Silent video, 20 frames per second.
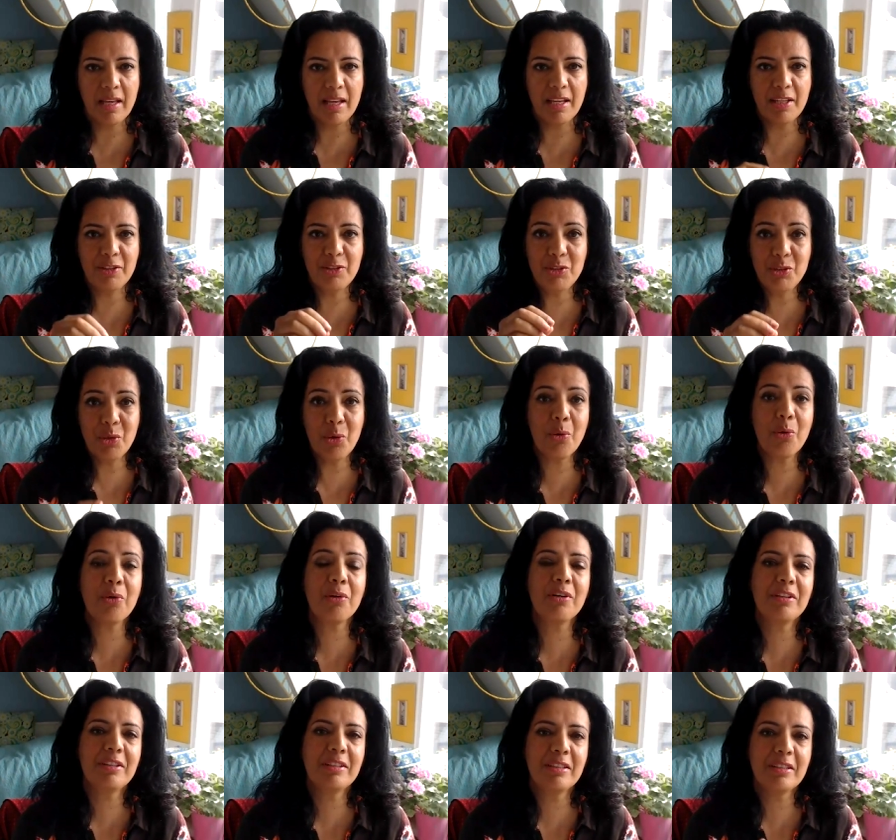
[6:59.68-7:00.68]
And
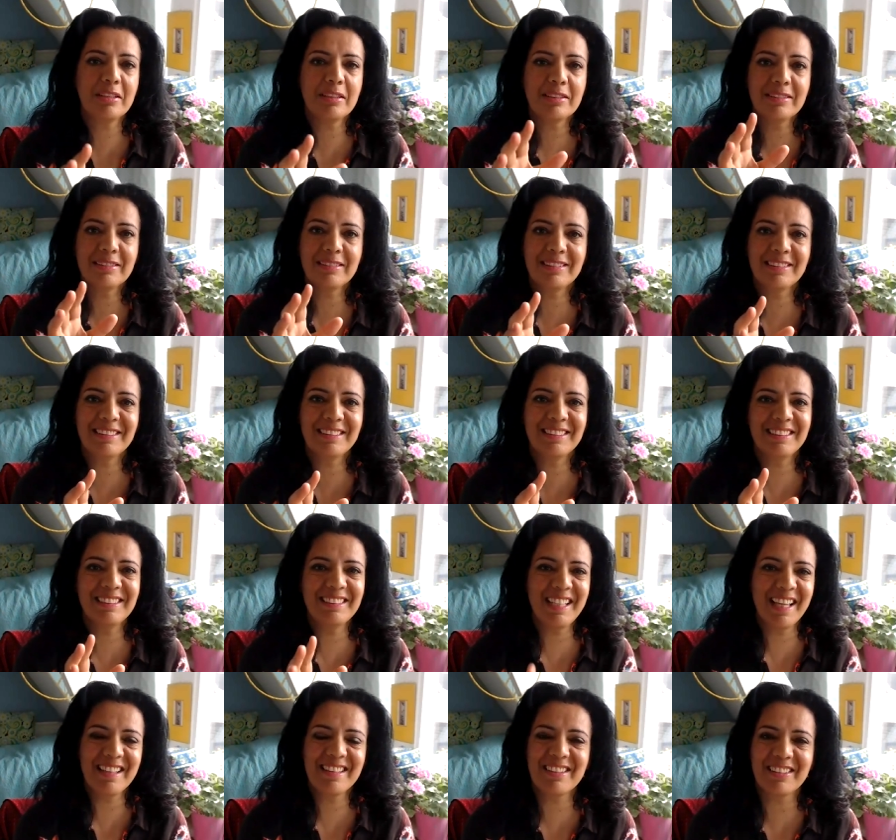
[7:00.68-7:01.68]
your
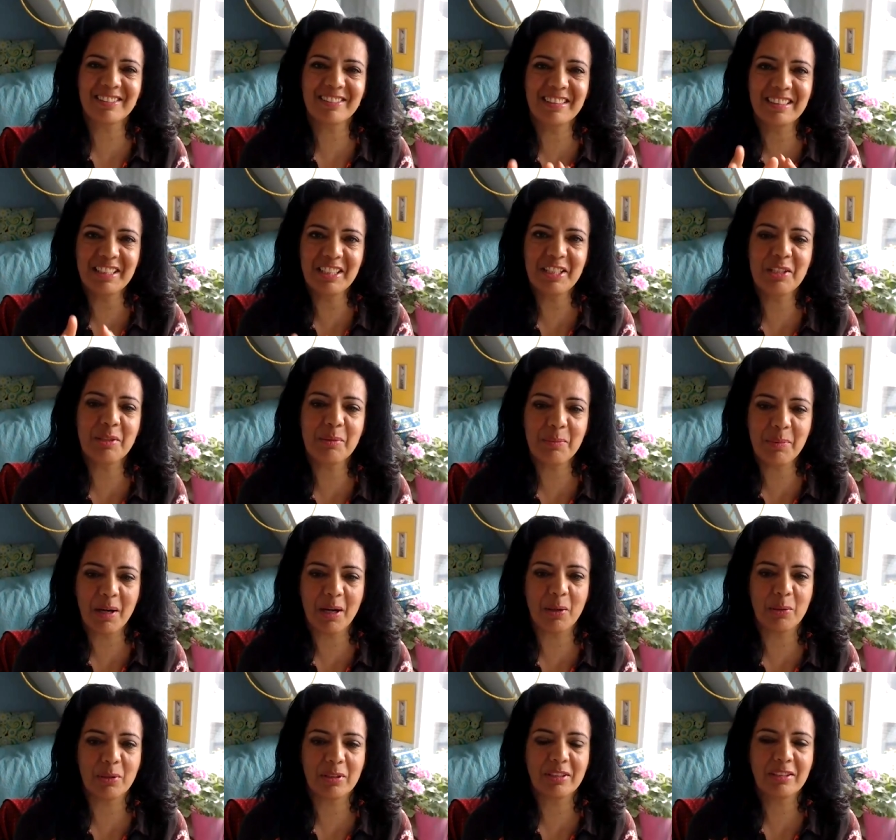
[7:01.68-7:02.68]
center and inner
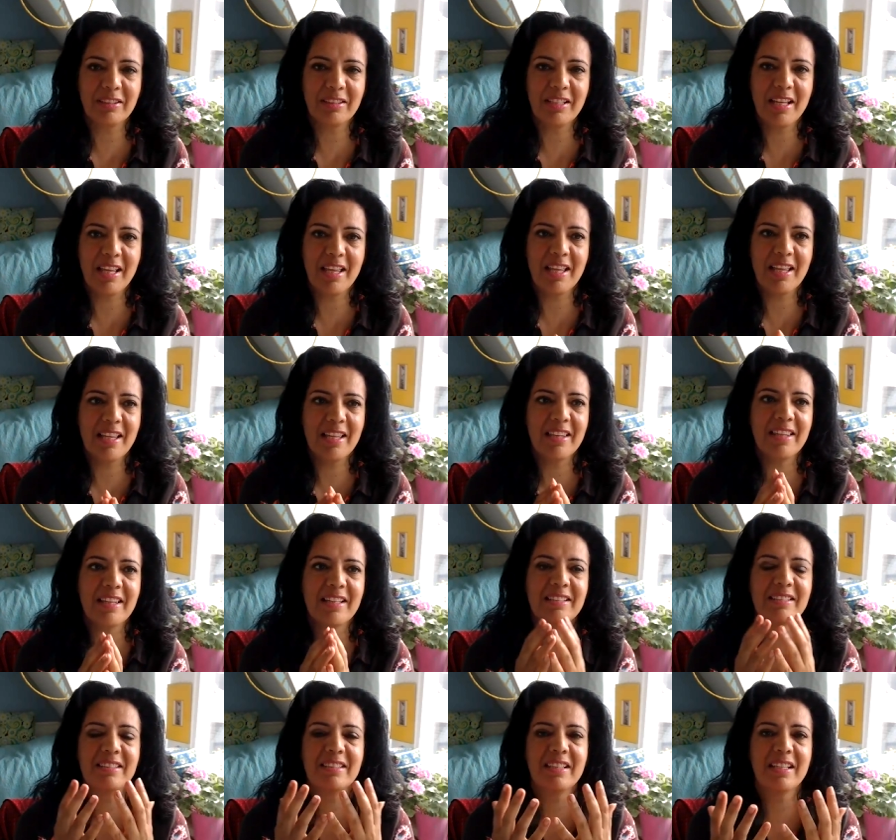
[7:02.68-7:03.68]
power,
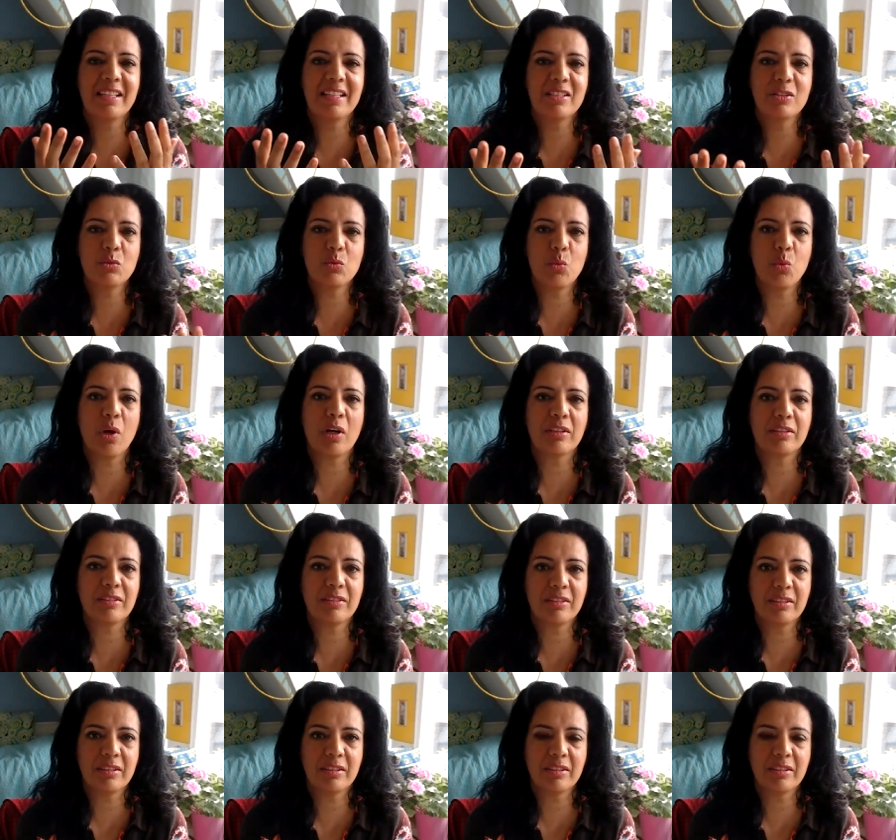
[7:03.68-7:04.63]
this is what